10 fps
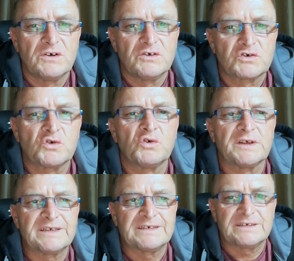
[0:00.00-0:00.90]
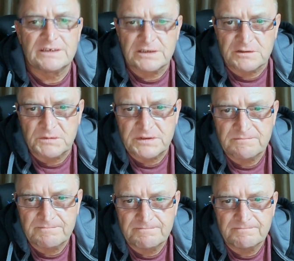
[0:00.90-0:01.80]
So, ladies and gentlemen,
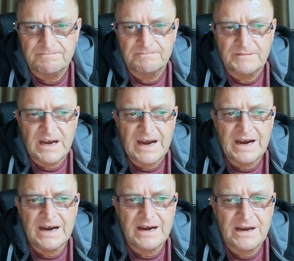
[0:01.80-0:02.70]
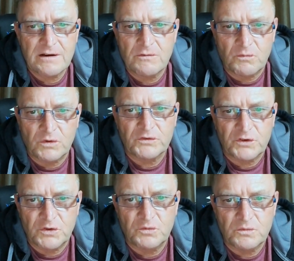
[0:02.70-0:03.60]
I want
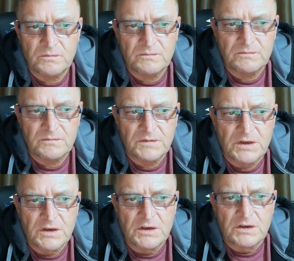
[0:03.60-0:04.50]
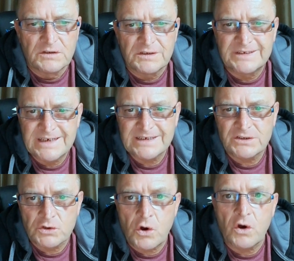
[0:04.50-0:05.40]
you to take
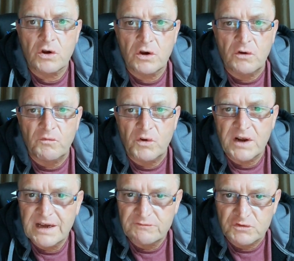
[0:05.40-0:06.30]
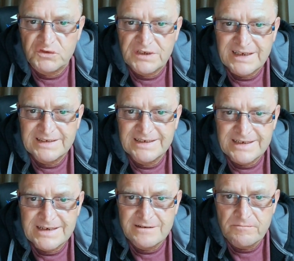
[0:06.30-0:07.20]
stock of what I've just said
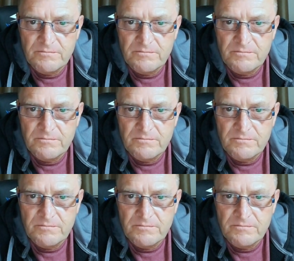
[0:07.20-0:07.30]
today.